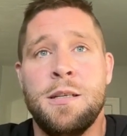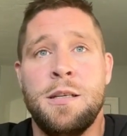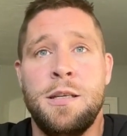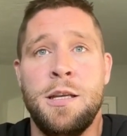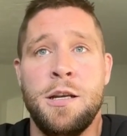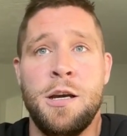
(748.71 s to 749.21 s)

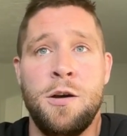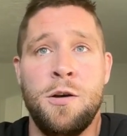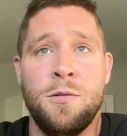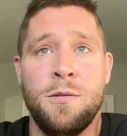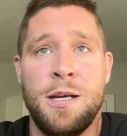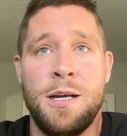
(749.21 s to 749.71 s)
You
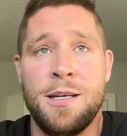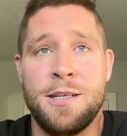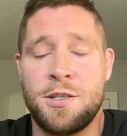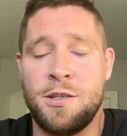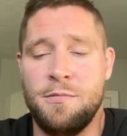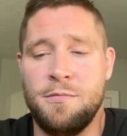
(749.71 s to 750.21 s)
know, uh,
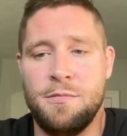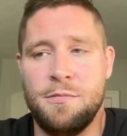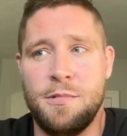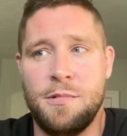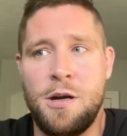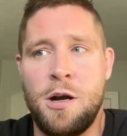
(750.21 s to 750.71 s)

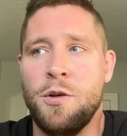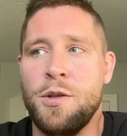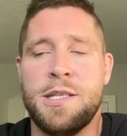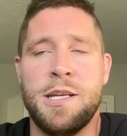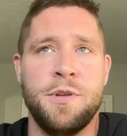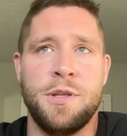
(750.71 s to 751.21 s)
all
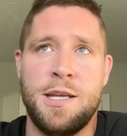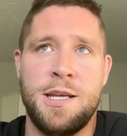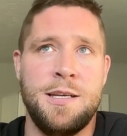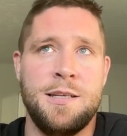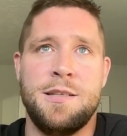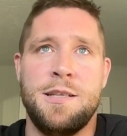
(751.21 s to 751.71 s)
these different
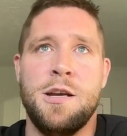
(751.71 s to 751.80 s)
things.